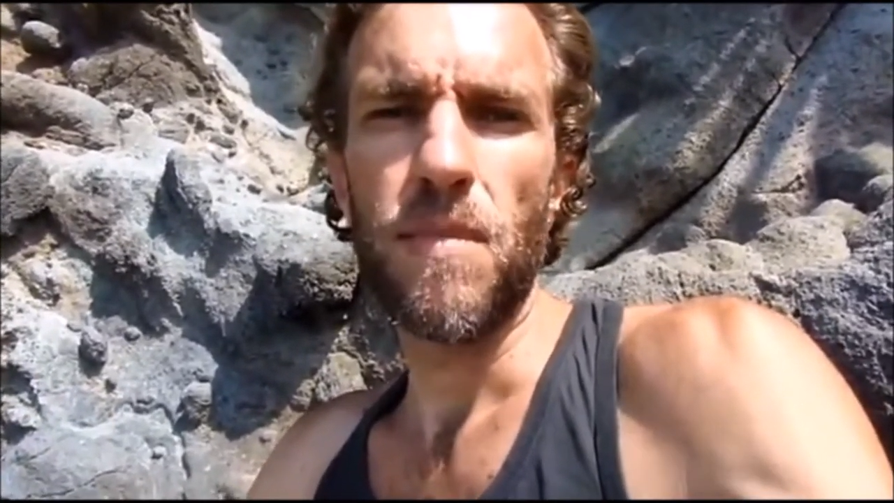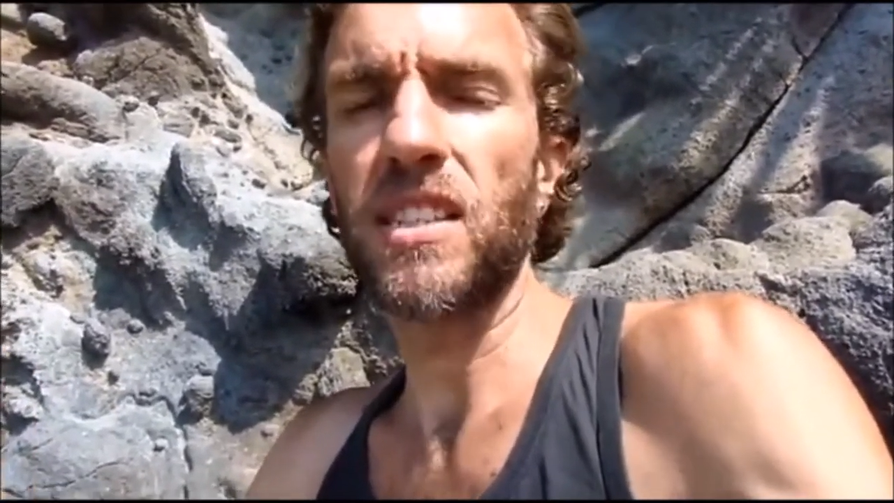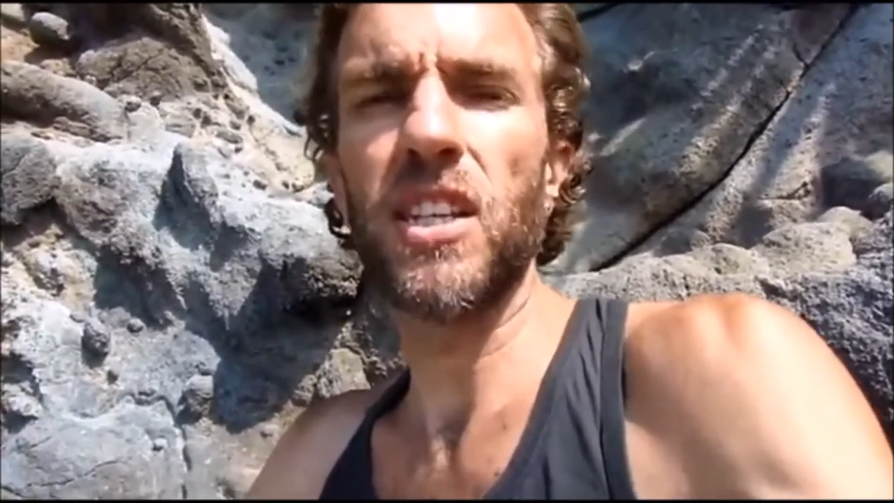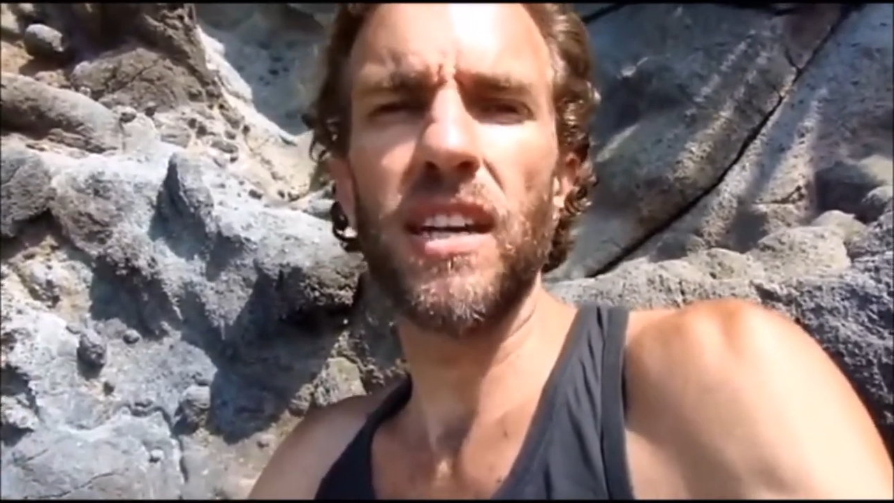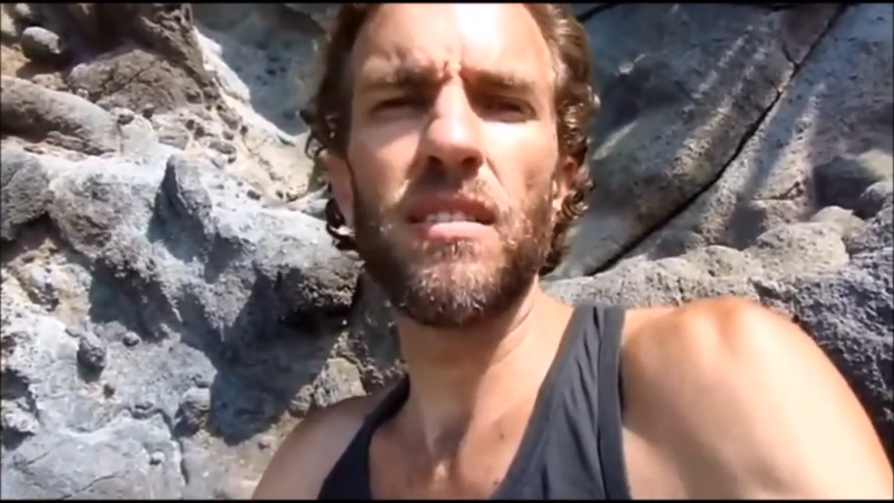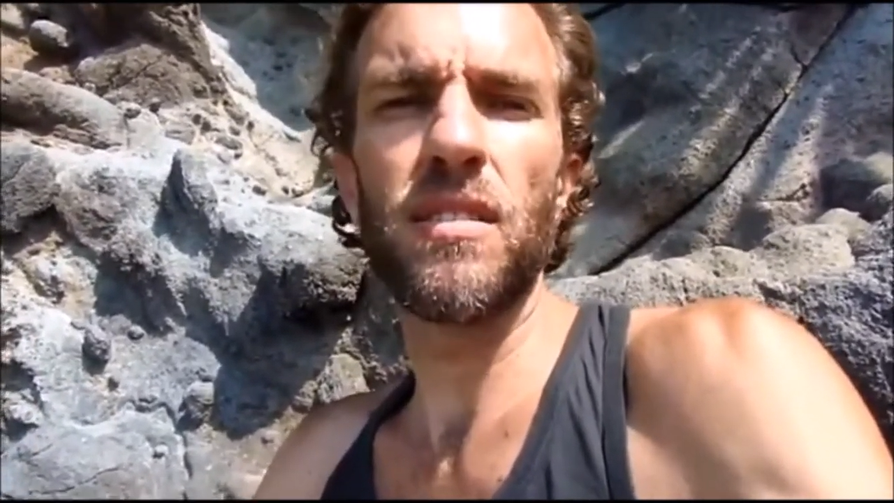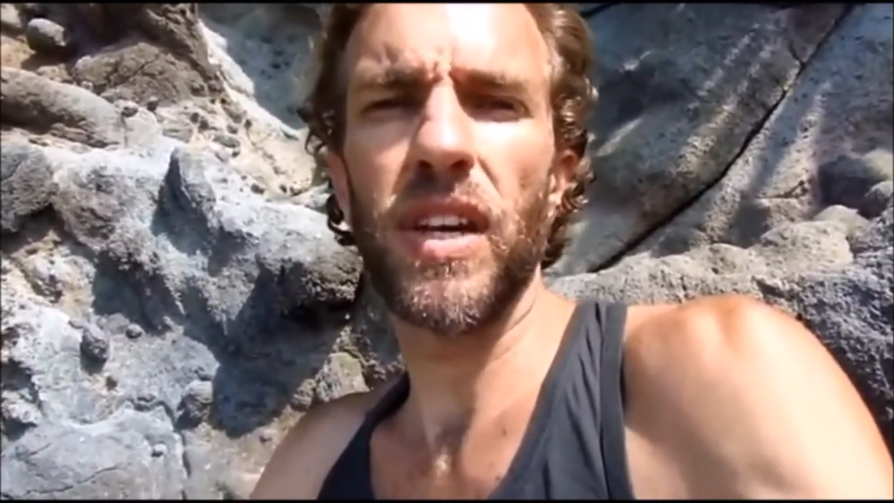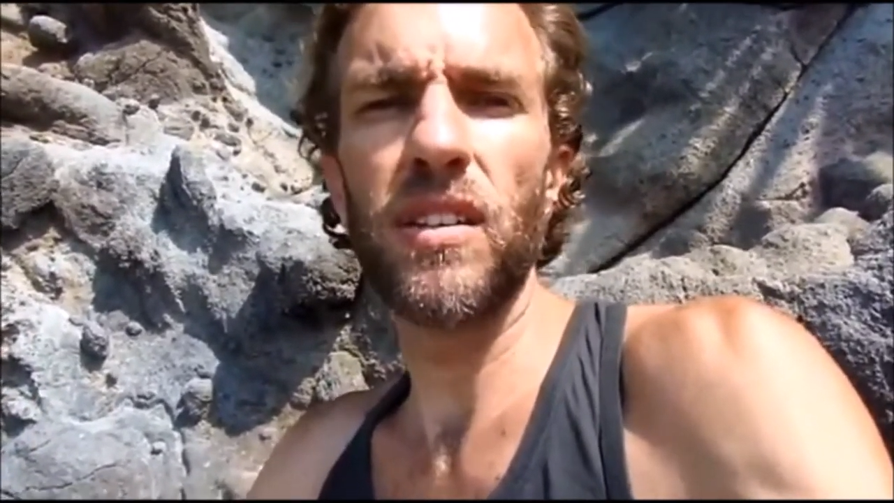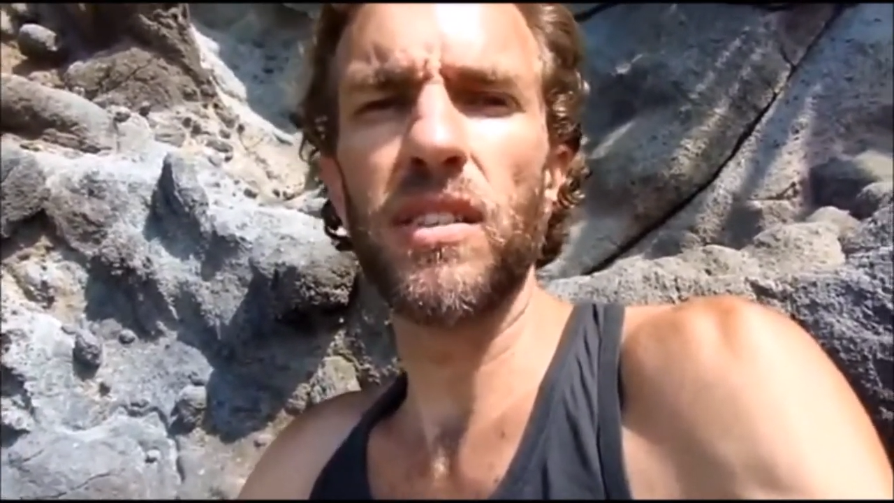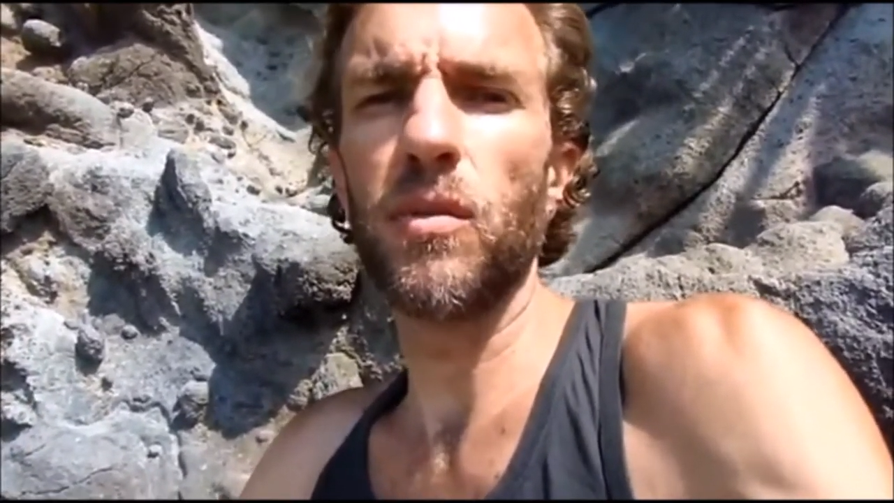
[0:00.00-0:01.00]
exchange
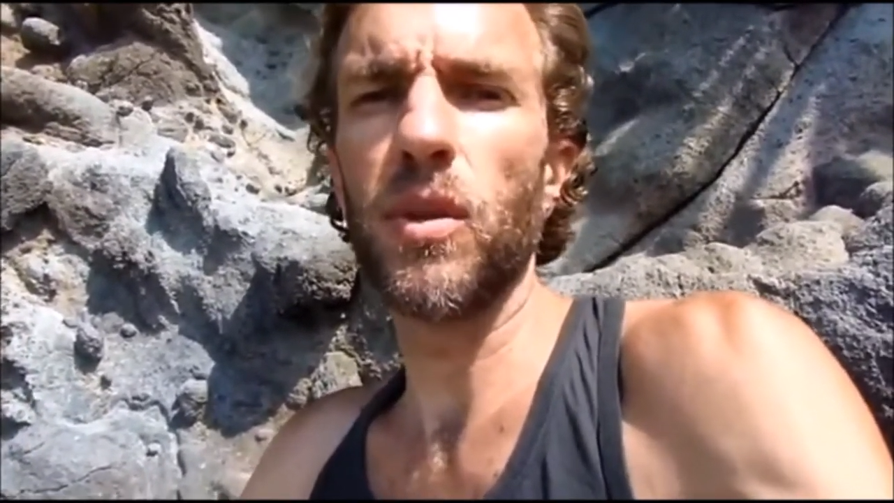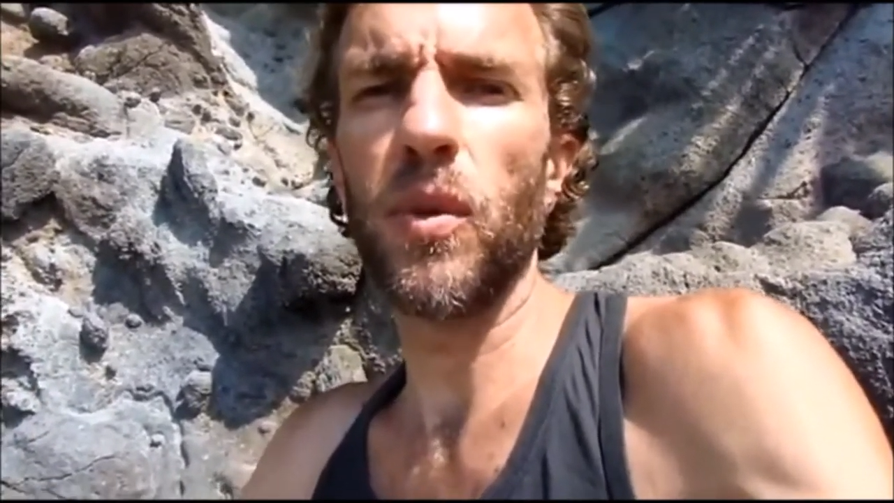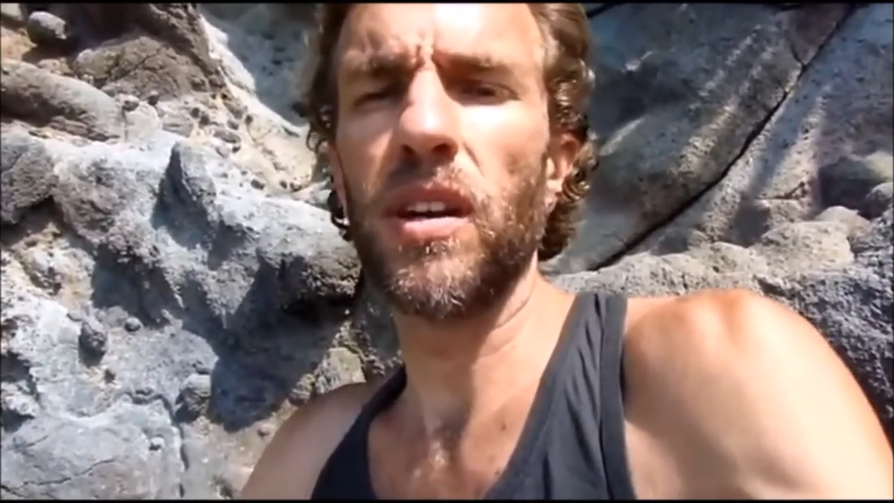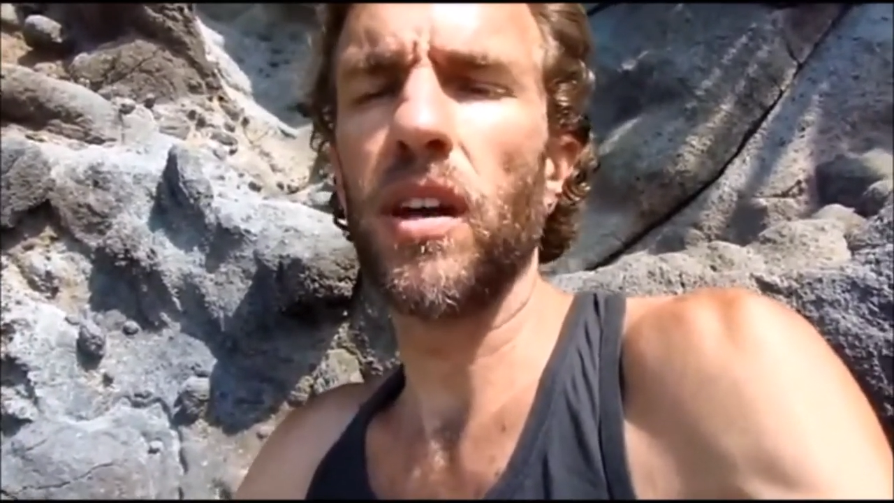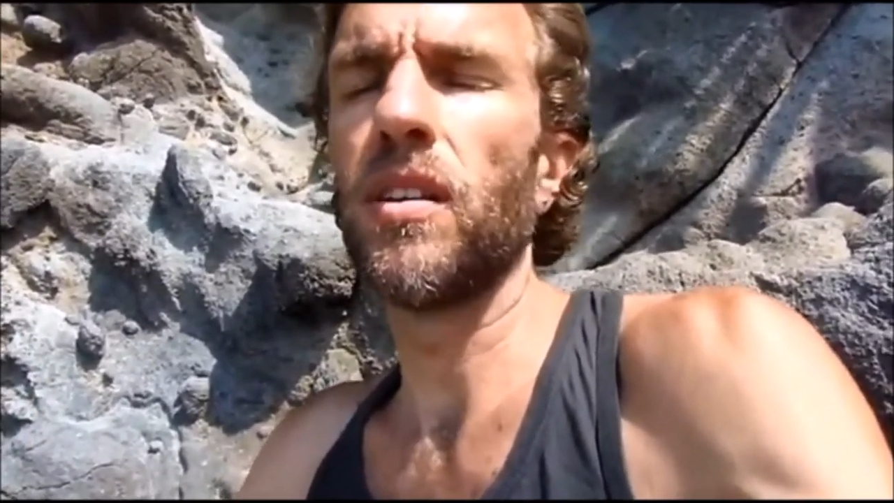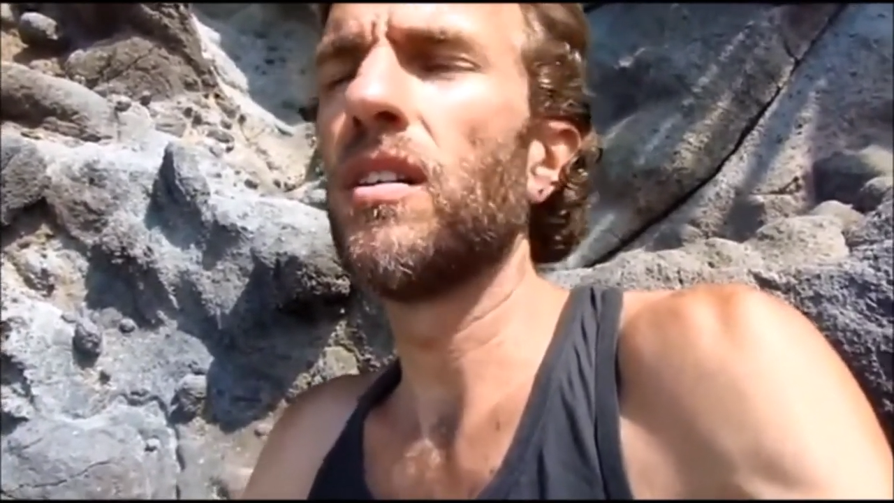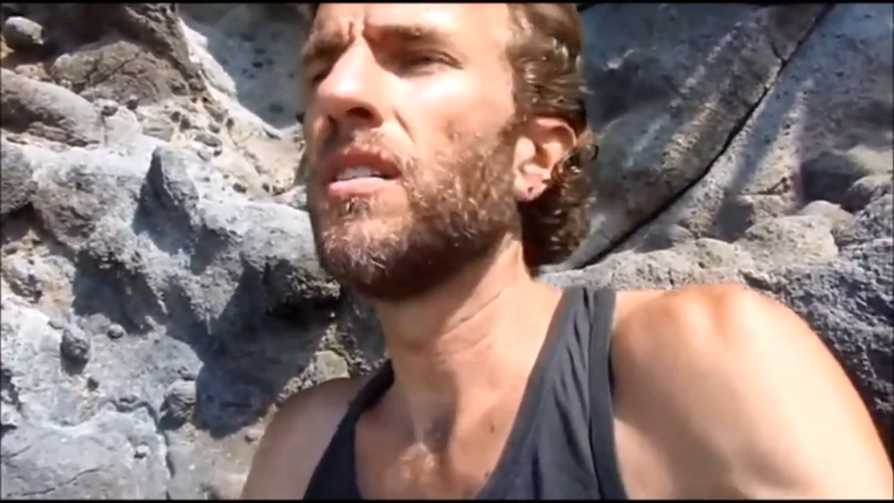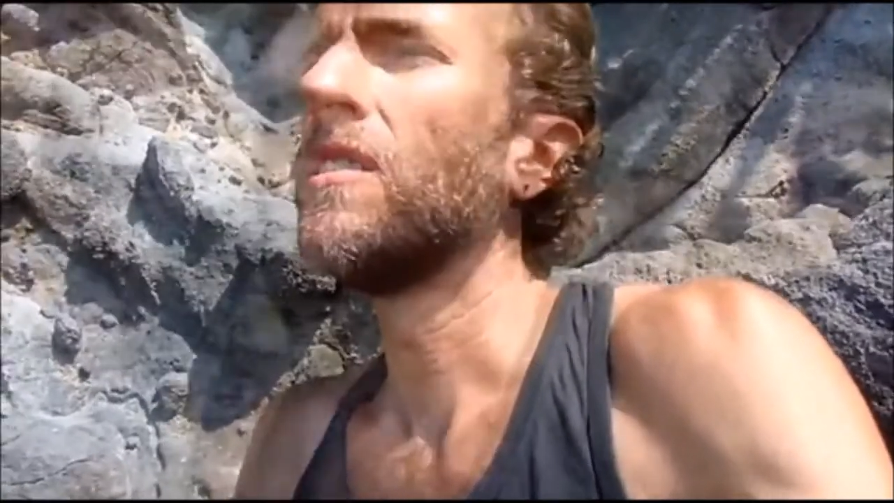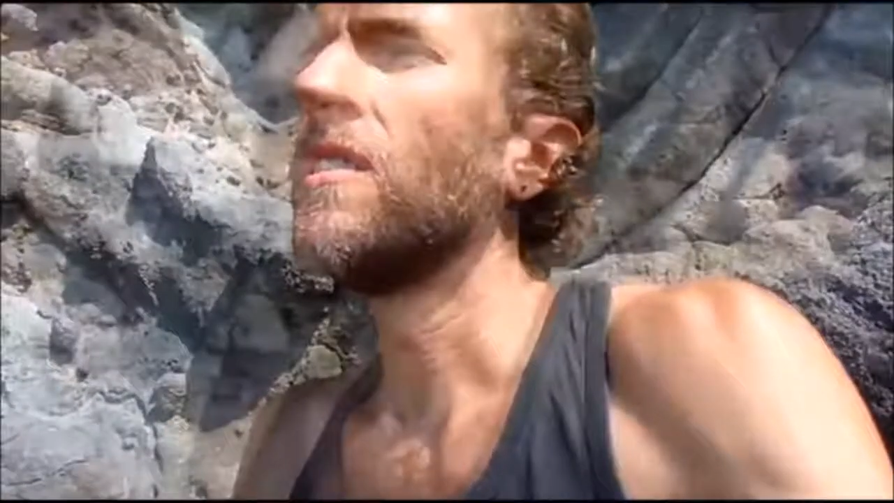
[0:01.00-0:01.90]
of energy with one another.